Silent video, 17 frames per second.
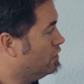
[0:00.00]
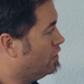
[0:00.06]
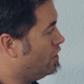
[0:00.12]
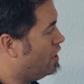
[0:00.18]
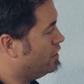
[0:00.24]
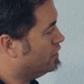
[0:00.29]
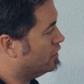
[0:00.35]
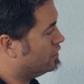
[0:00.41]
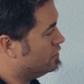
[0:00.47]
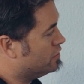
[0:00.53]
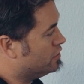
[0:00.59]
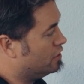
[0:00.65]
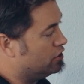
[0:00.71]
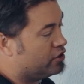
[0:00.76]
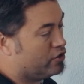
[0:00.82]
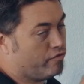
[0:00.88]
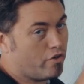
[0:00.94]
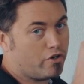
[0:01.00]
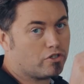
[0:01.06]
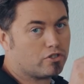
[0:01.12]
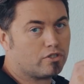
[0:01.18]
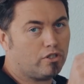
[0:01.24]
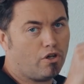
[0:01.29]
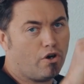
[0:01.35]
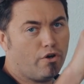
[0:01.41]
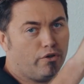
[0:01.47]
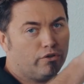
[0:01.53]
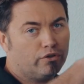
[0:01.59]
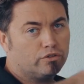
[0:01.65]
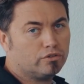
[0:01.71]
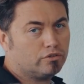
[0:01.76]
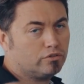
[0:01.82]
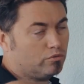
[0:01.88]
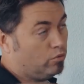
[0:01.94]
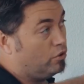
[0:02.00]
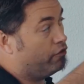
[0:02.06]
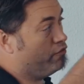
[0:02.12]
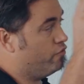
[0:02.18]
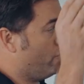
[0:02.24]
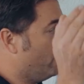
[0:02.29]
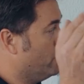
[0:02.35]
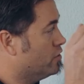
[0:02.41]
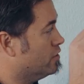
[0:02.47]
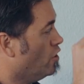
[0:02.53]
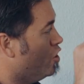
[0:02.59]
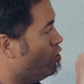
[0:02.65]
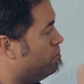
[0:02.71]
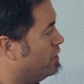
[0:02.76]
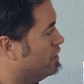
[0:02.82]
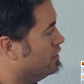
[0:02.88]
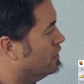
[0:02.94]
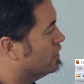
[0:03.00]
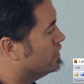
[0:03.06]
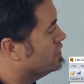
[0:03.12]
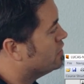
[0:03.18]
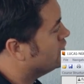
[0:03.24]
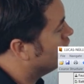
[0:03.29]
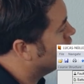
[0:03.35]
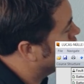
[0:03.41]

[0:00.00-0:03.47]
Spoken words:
in line, you can see it's very slow, well not very slow, but you can see